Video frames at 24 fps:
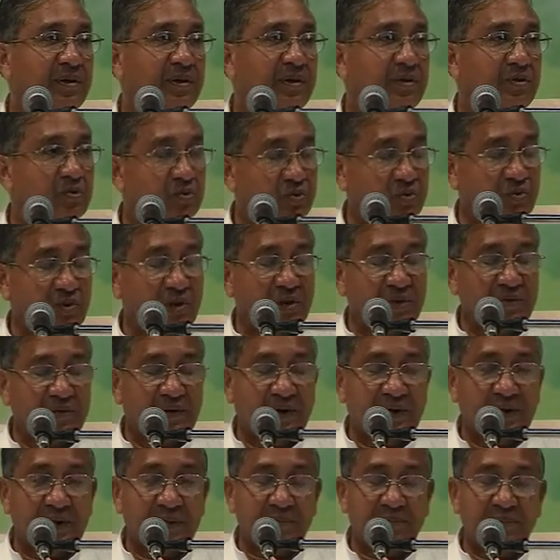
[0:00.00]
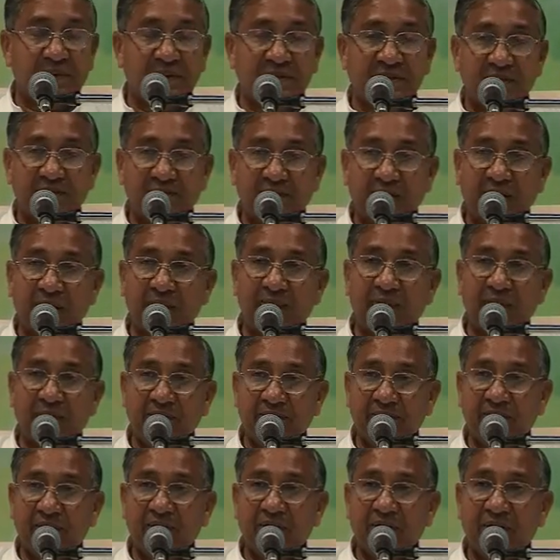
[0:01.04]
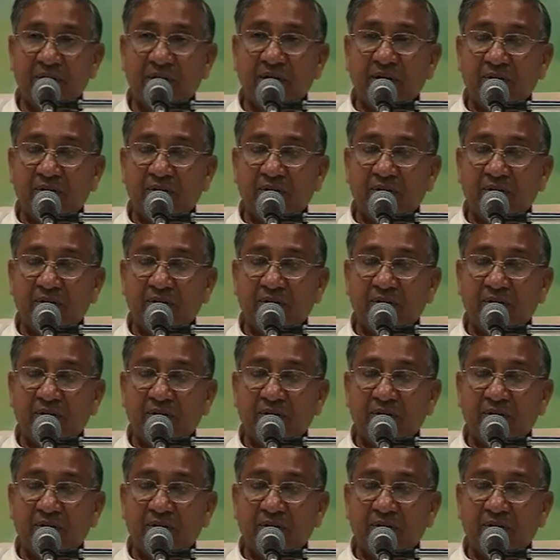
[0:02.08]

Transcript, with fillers: Usually, what happens if I am having